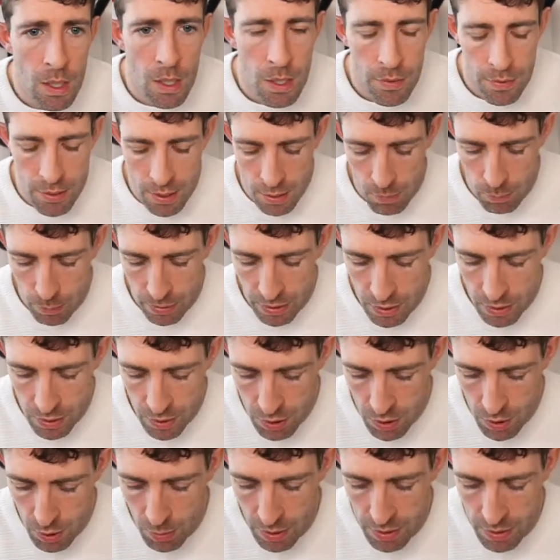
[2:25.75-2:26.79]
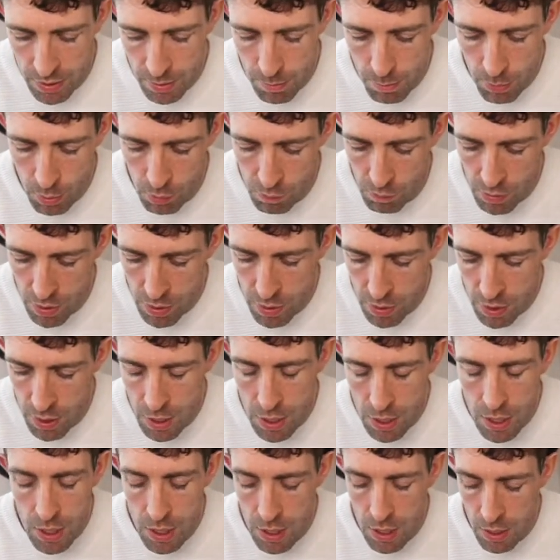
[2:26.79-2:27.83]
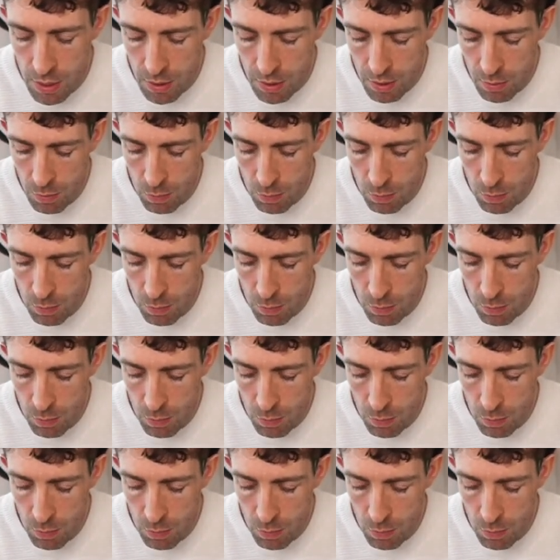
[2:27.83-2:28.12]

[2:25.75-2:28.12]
Then we can just do a simple return.